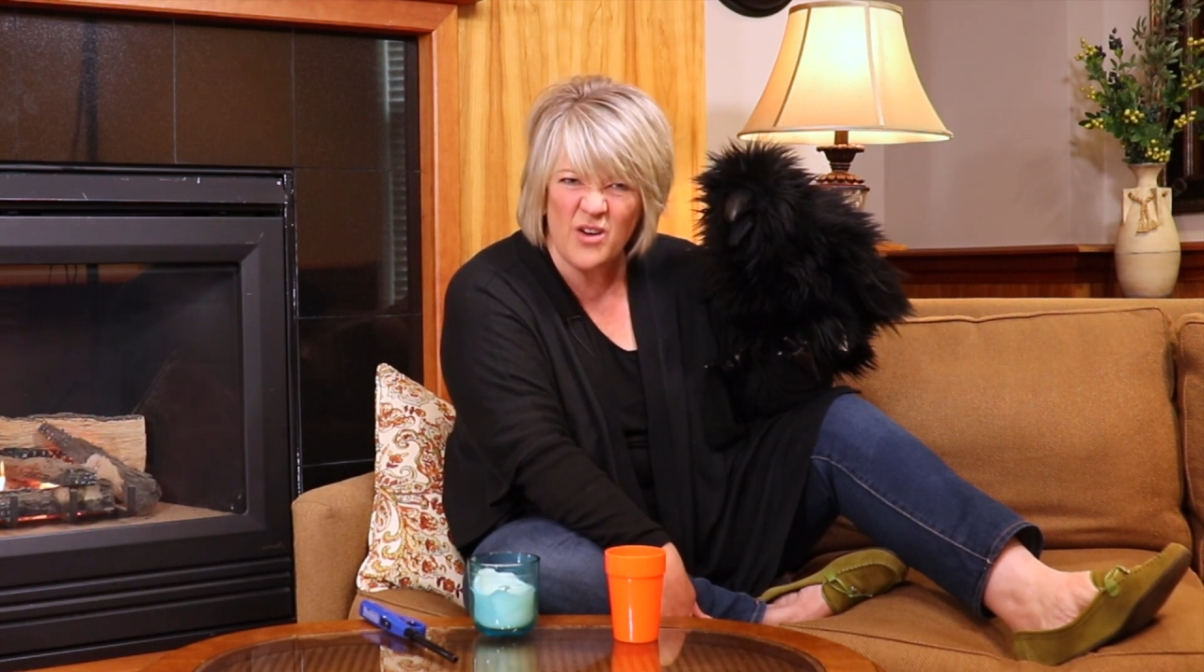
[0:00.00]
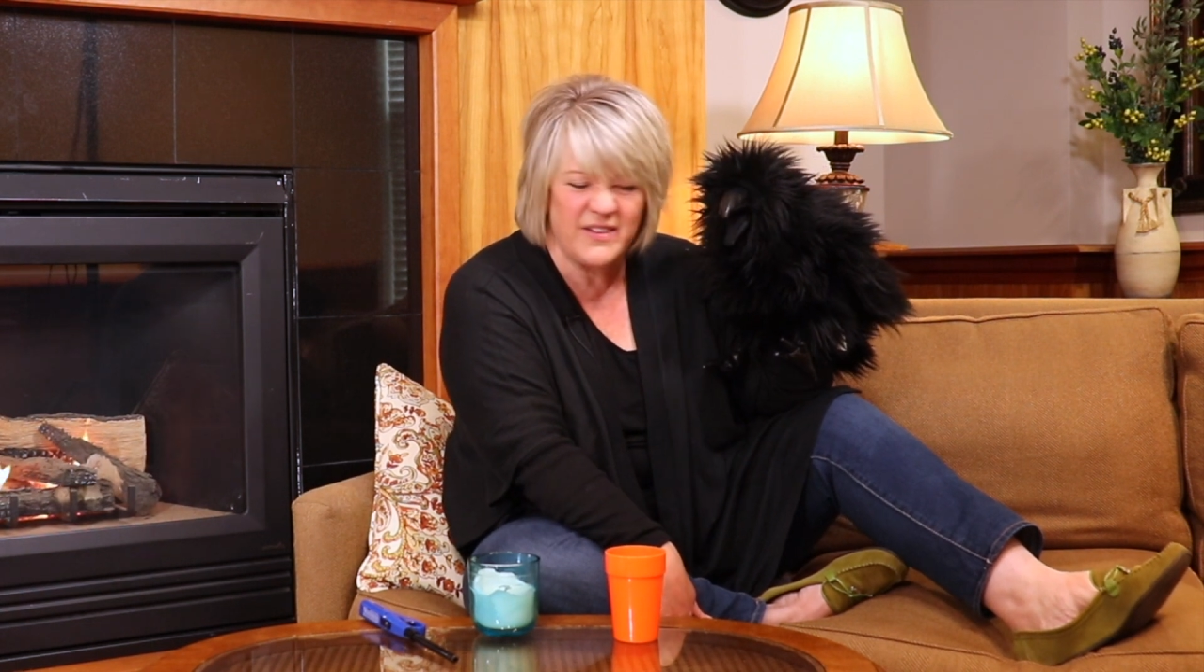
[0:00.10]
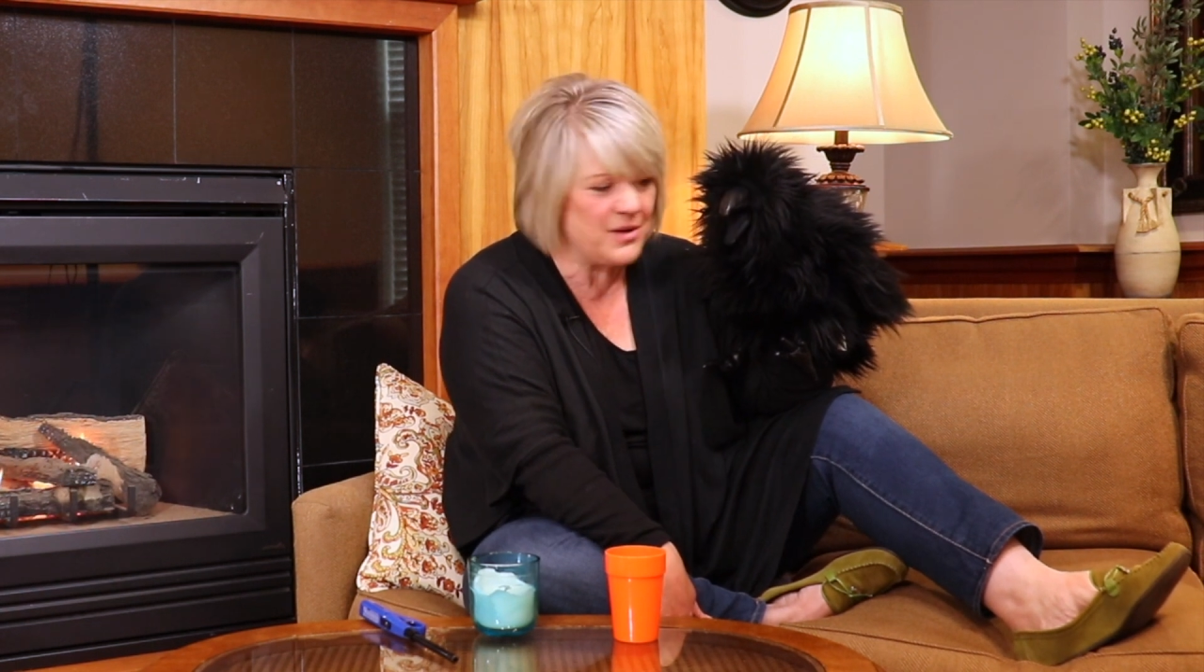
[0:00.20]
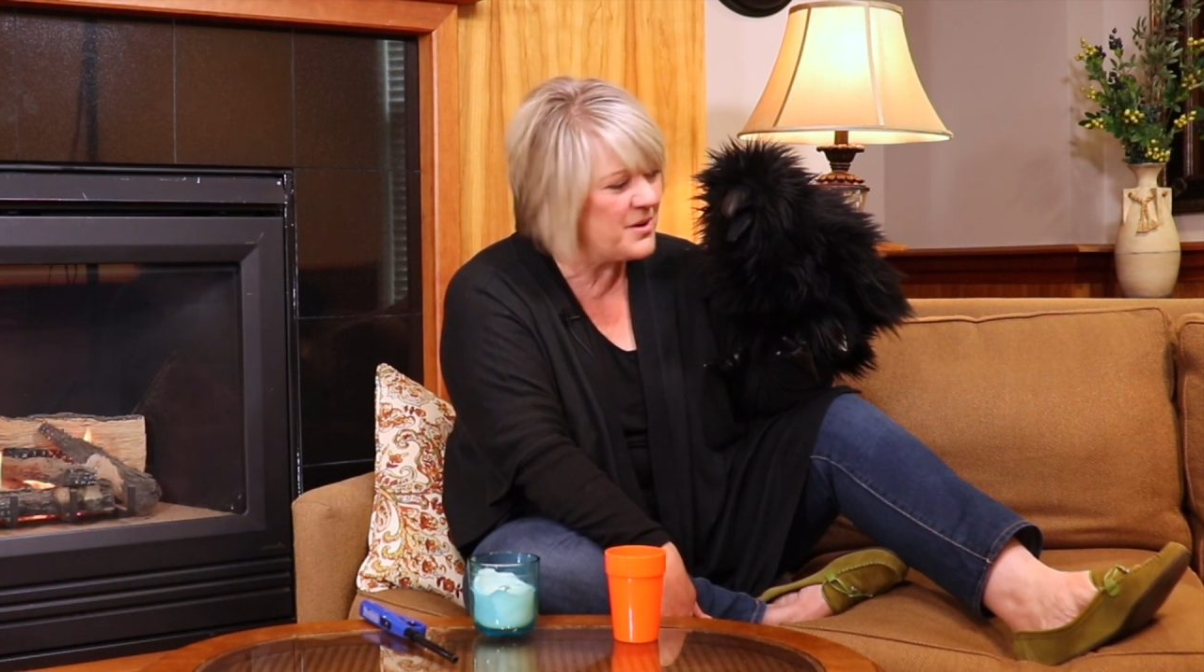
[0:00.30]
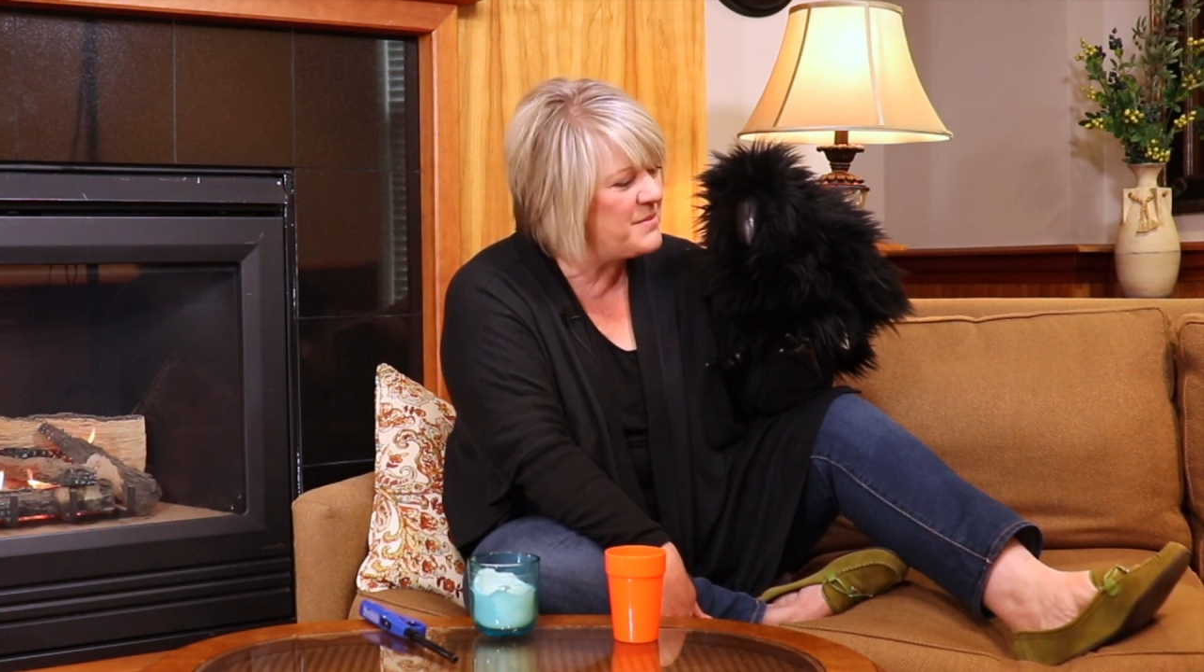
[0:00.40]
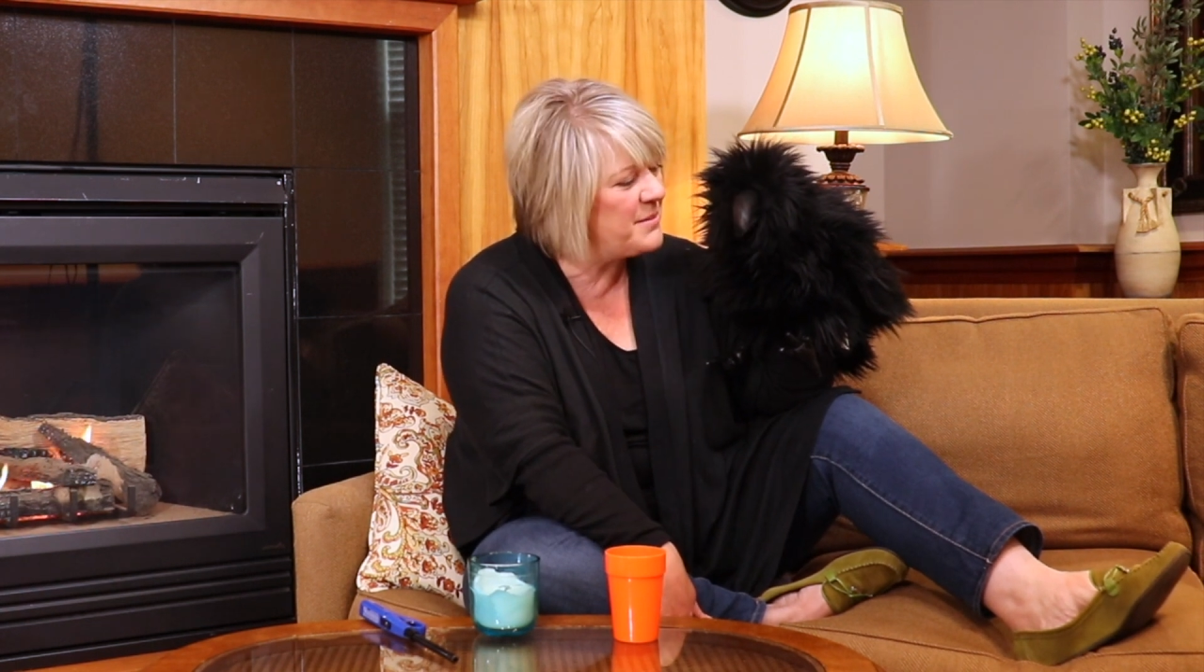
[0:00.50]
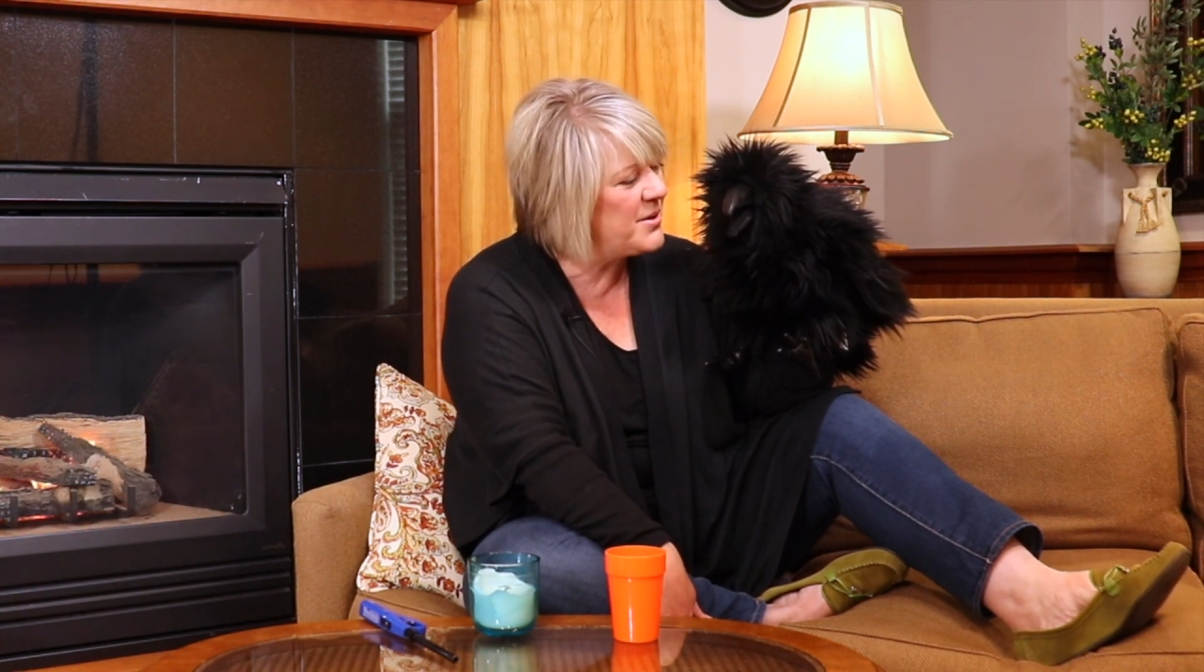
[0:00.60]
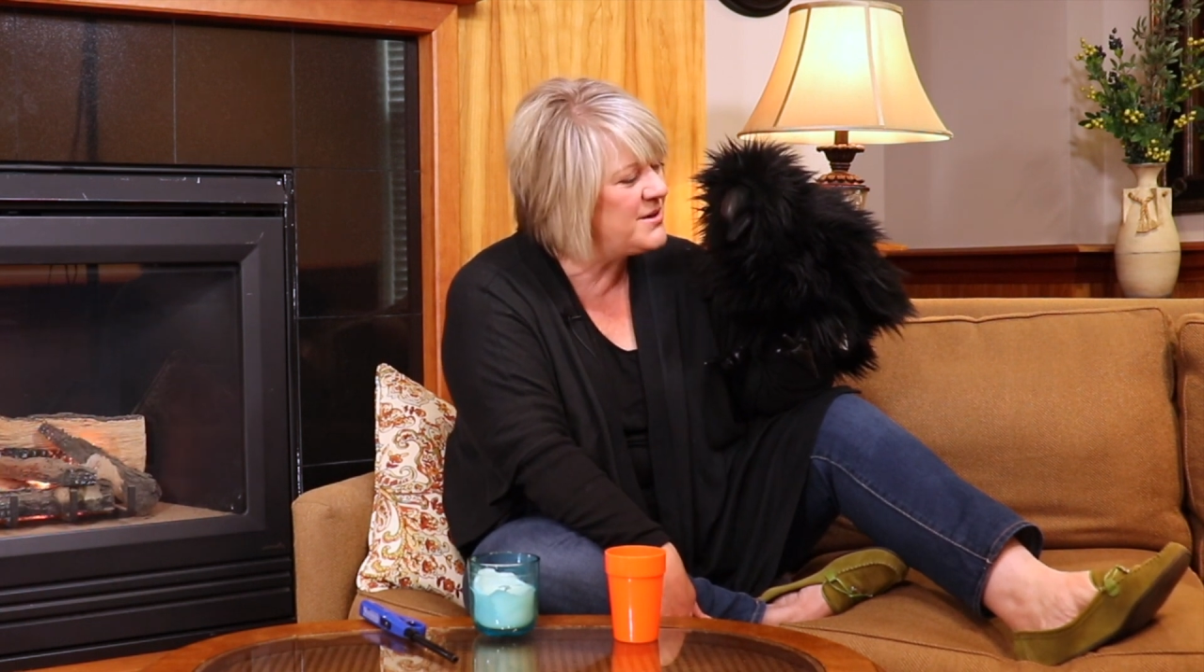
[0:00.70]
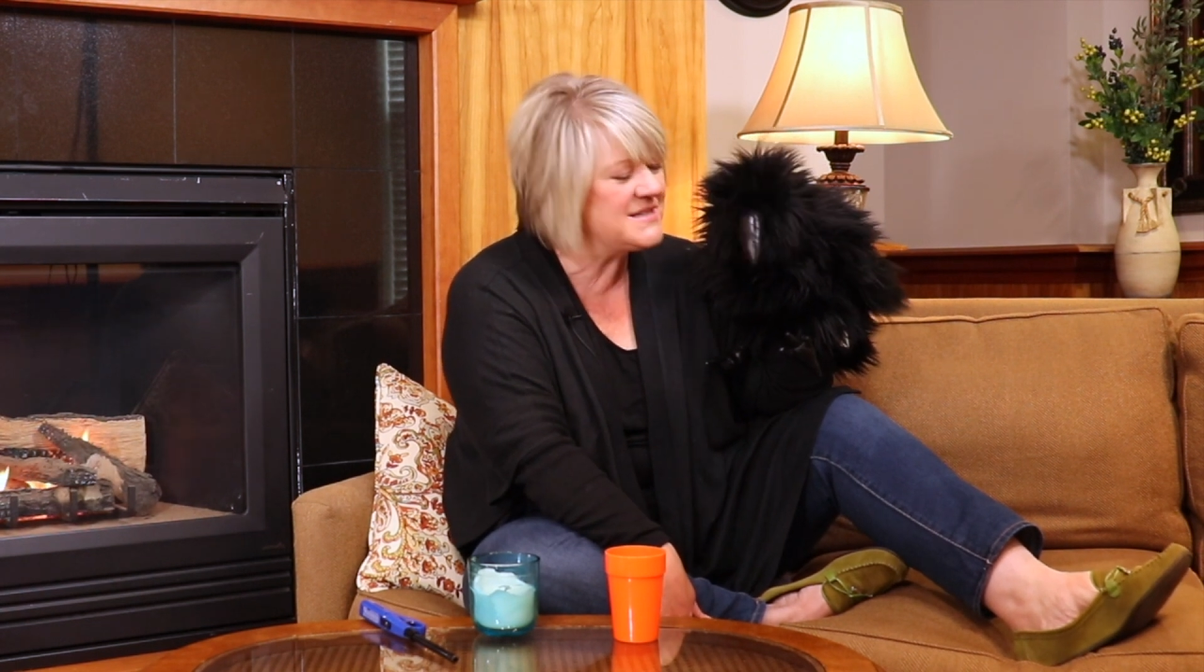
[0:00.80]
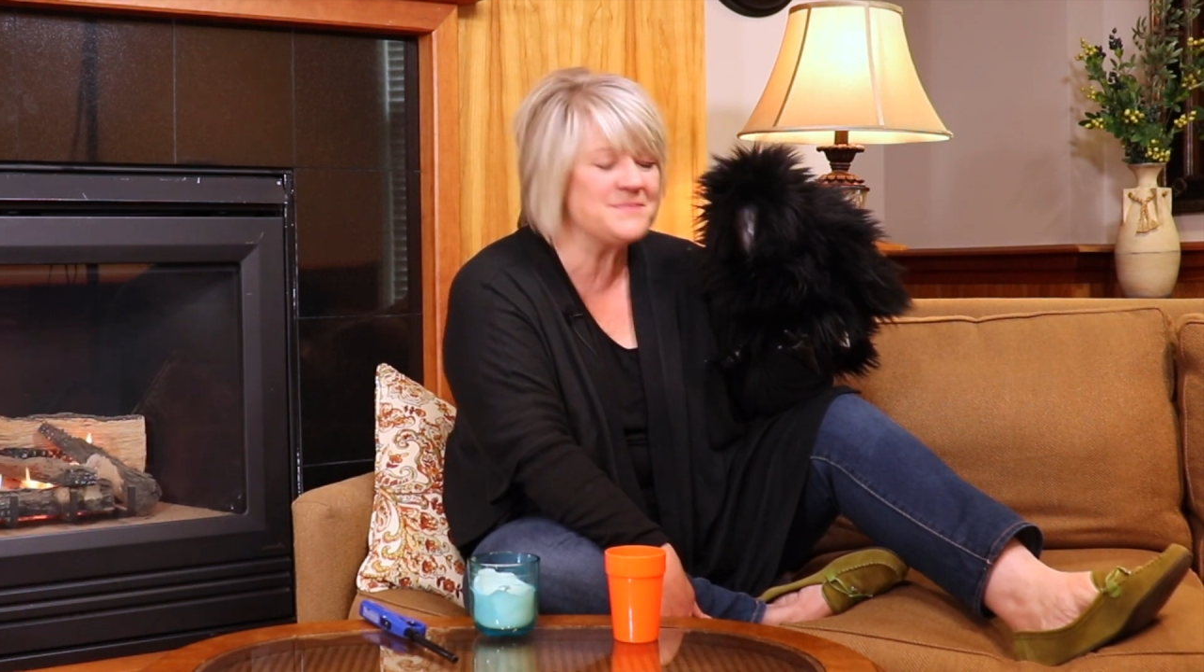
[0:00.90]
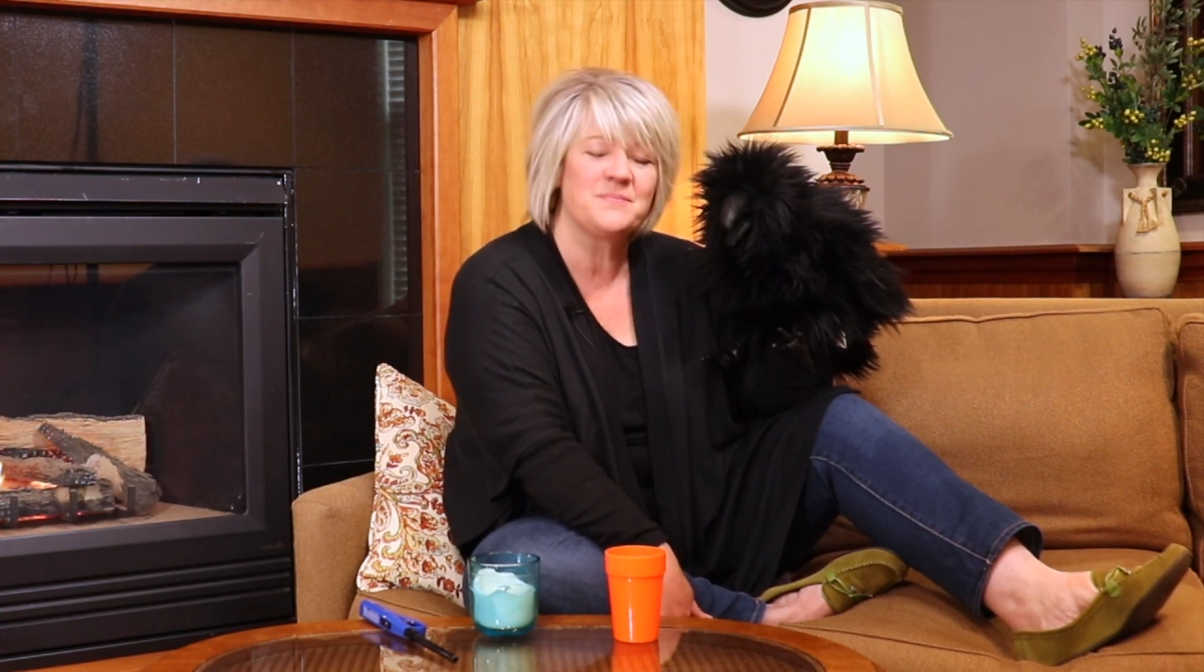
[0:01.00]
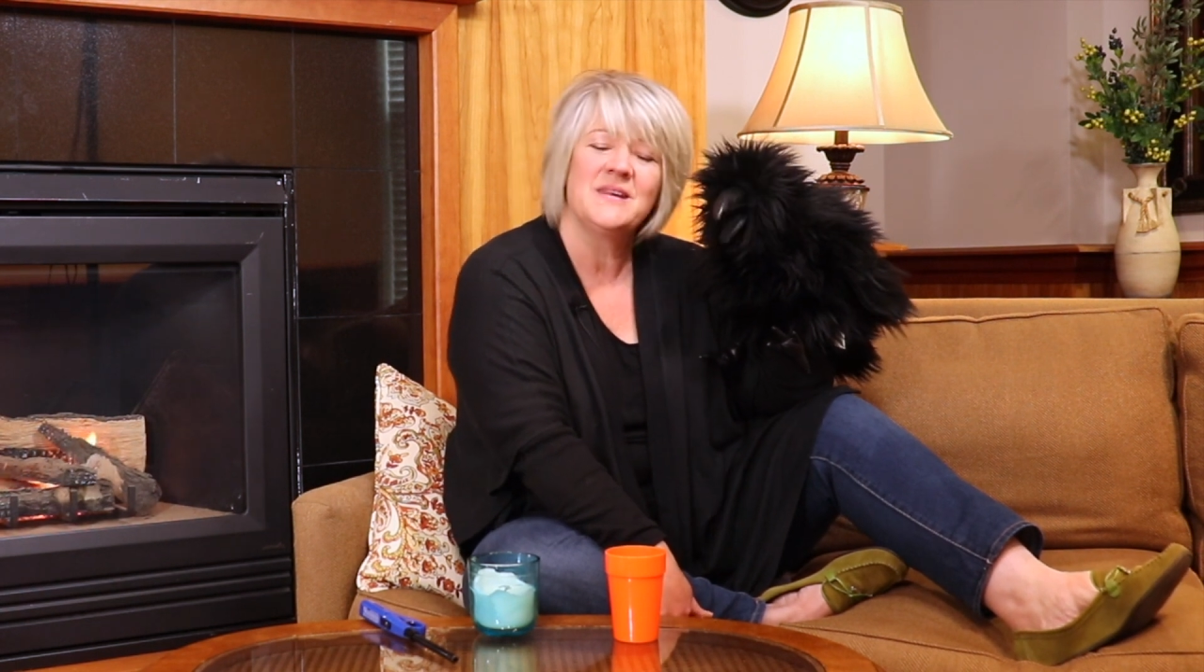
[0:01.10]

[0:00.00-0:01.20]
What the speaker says: if he remembers.